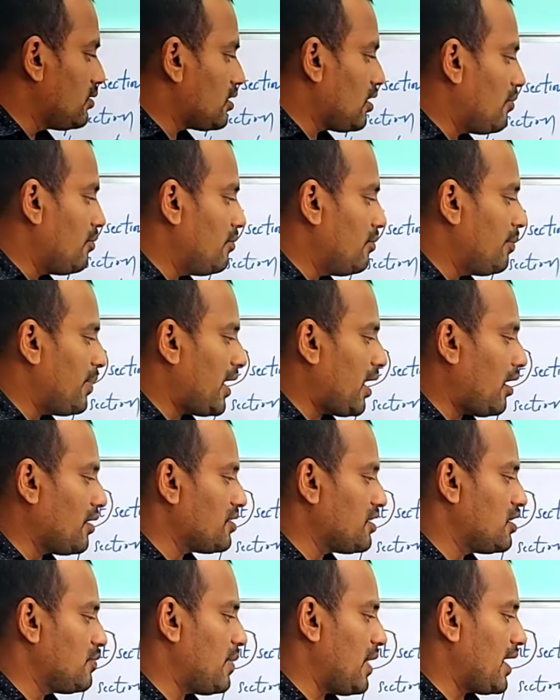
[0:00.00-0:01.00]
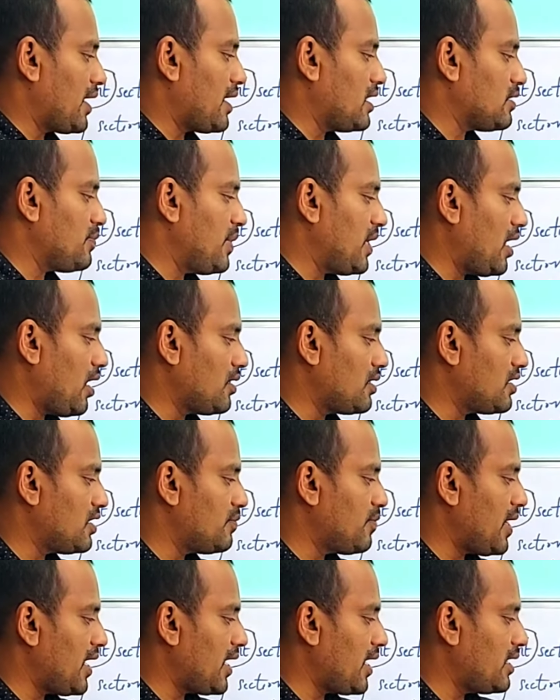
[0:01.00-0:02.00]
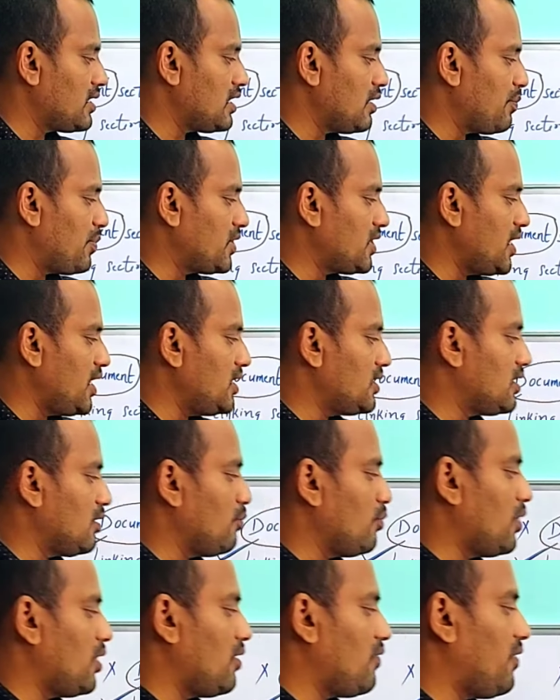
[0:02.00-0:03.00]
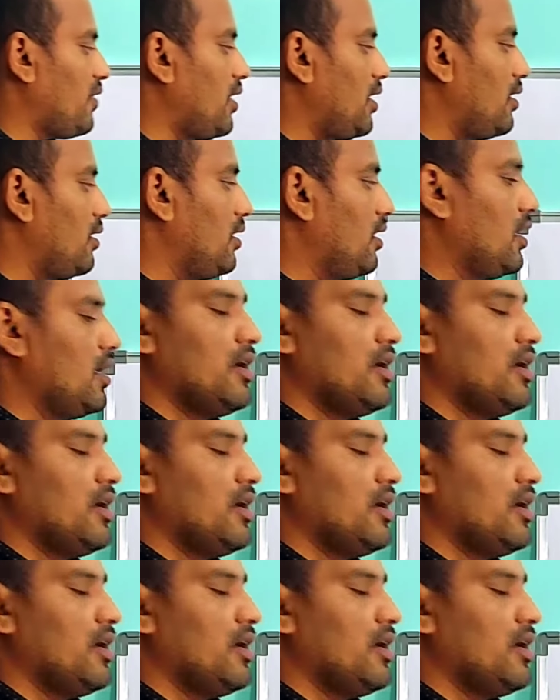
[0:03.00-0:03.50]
some parenthesis brackets. Parenthesis brackets represent symbol for